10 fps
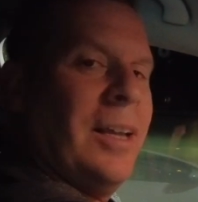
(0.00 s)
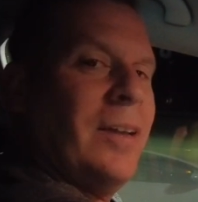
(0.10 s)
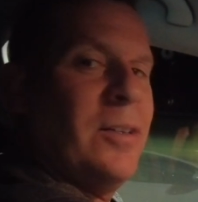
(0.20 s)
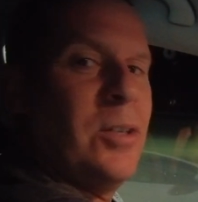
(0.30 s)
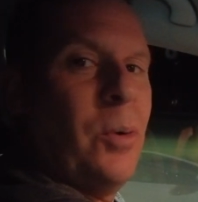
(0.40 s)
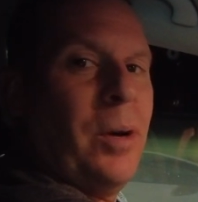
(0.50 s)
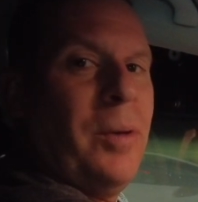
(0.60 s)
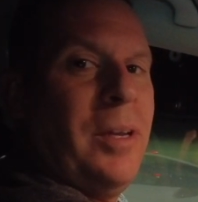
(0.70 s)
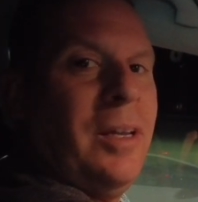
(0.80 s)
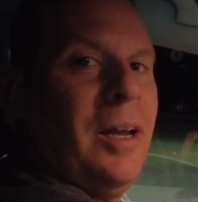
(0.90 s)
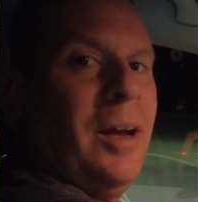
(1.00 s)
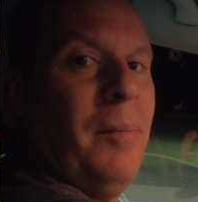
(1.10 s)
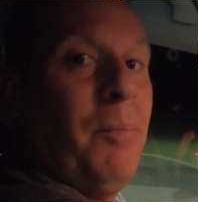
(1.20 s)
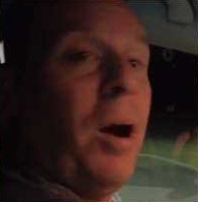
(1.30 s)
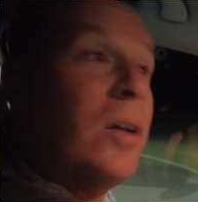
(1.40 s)
yeah, so we're going to be
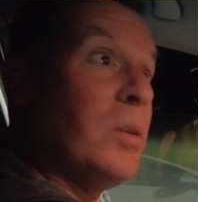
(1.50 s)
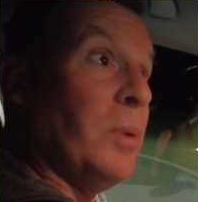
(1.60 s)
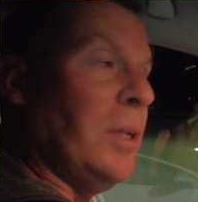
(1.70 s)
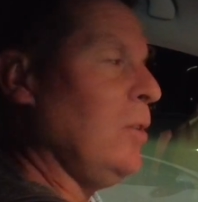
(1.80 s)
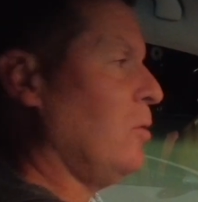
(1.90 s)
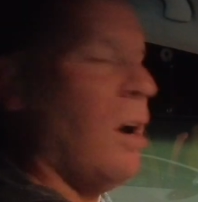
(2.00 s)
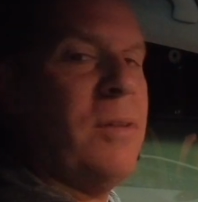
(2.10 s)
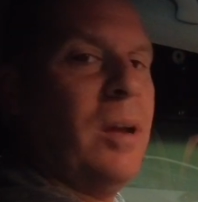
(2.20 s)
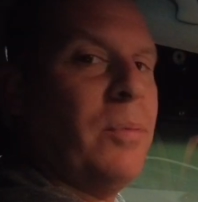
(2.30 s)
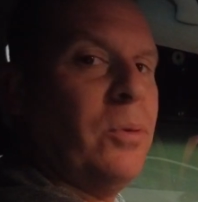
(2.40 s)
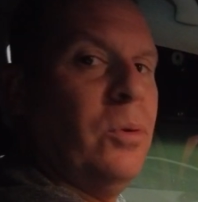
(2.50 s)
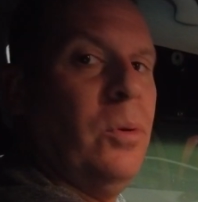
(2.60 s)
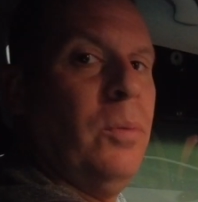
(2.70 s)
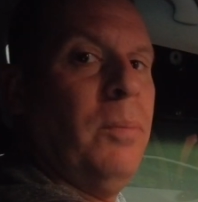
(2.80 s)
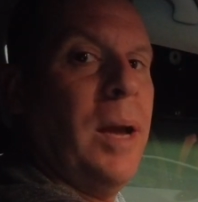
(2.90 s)
uh, possibly driving up
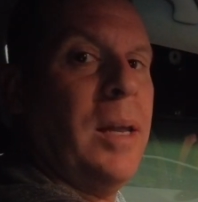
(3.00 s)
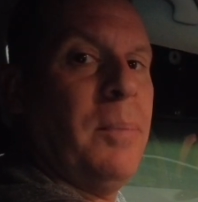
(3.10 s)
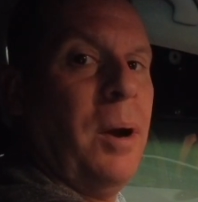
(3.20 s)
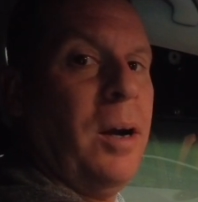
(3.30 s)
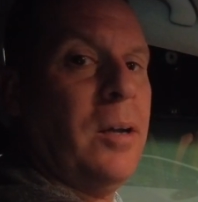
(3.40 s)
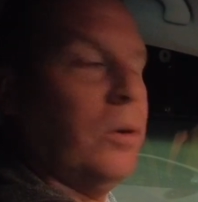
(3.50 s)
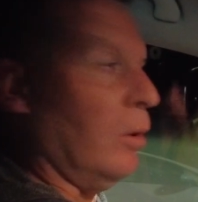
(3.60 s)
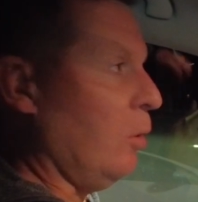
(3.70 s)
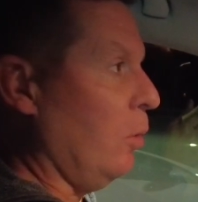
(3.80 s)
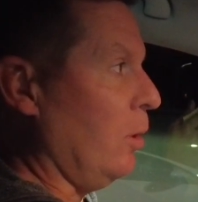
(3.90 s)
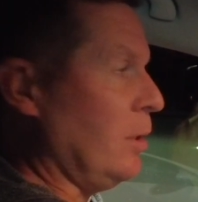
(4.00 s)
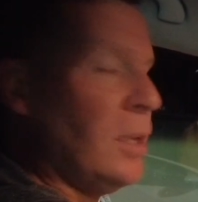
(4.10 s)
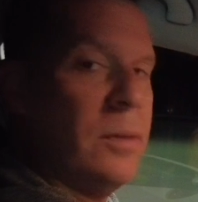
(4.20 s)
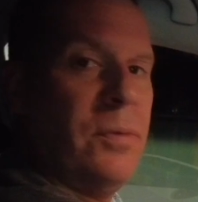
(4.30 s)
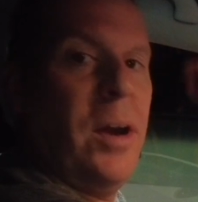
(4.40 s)
through Manning Park. Going to go to
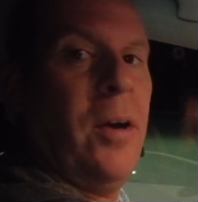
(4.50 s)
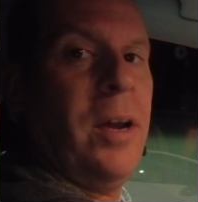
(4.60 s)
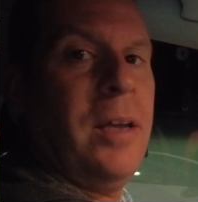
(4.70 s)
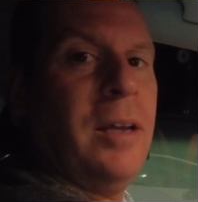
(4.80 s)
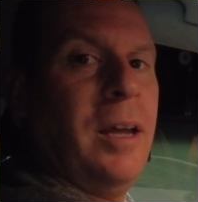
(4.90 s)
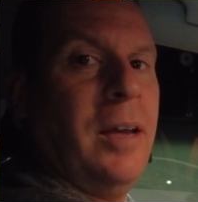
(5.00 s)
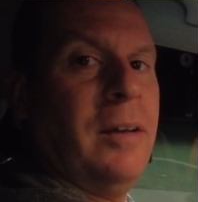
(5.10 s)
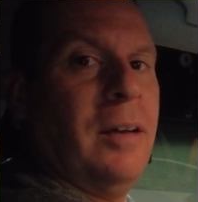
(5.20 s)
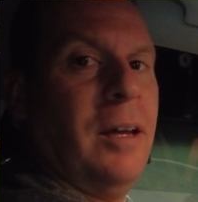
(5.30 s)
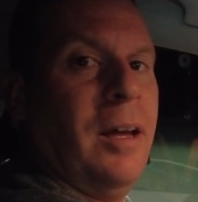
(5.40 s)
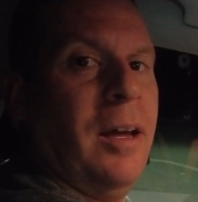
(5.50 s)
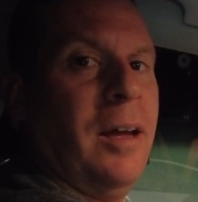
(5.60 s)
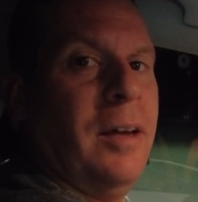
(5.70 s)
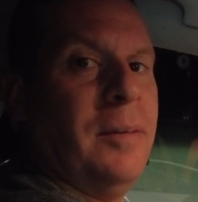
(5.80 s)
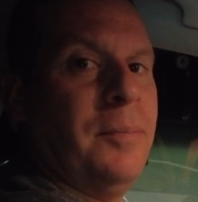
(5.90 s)
take the ferry and
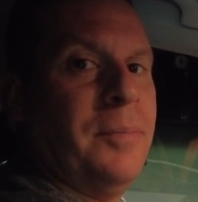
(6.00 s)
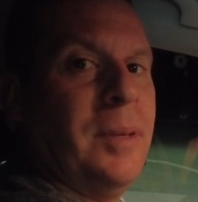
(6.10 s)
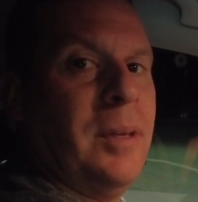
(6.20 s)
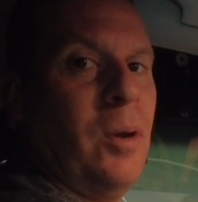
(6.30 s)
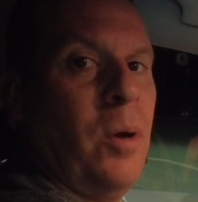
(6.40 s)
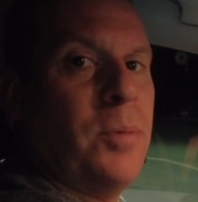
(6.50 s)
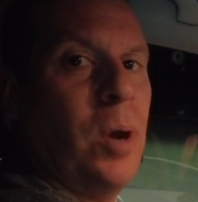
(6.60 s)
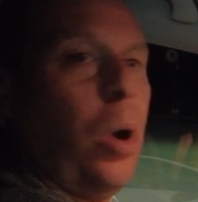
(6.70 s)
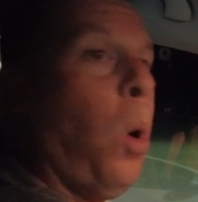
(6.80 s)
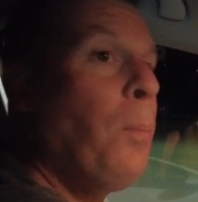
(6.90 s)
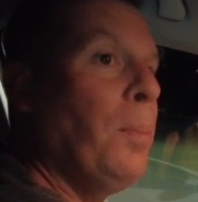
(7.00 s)
uh, go up to Hope,